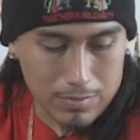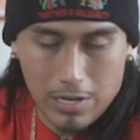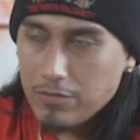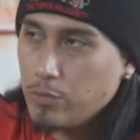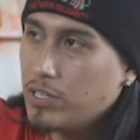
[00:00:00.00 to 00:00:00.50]

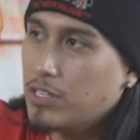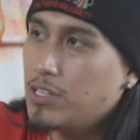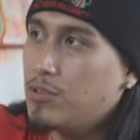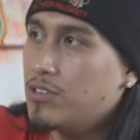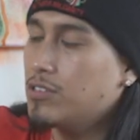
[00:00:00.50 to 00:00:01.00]
how have you been
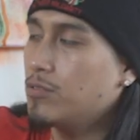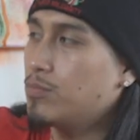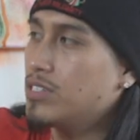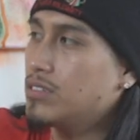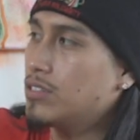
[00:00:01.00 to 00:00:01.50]
keeping yourself
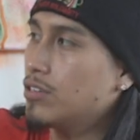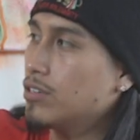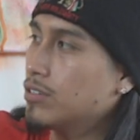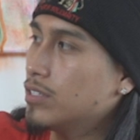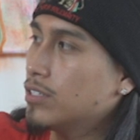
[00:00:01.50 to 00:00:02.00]
busy
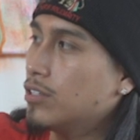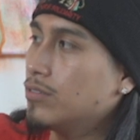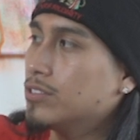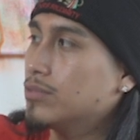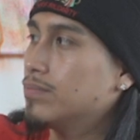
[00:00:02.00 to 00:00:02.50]
during like
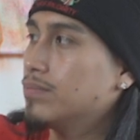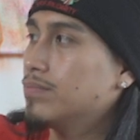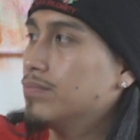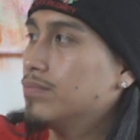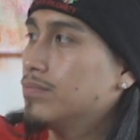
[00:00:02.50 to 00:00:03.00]
COVID?
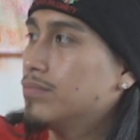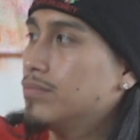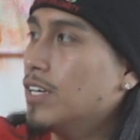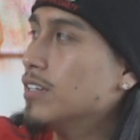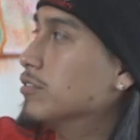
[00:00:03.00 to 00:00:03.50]

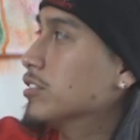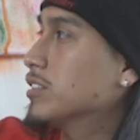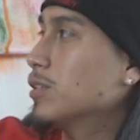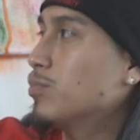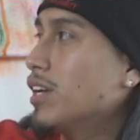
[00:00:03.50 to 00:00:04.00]
Not even
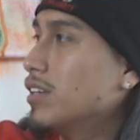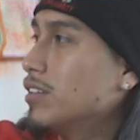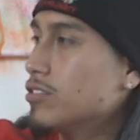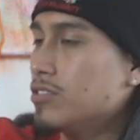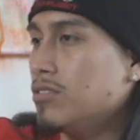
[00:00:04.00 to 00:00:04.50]
just like
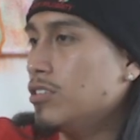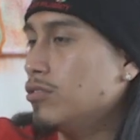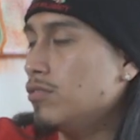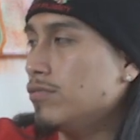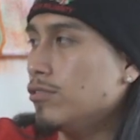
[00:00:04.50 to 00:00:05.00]
painting, just you
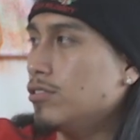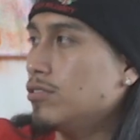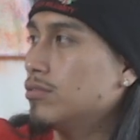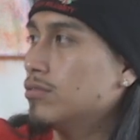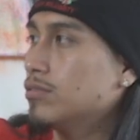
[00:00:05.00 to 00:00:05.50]
know
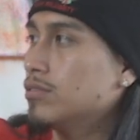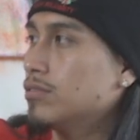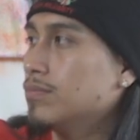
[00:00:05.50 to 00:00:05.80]
overall. Um,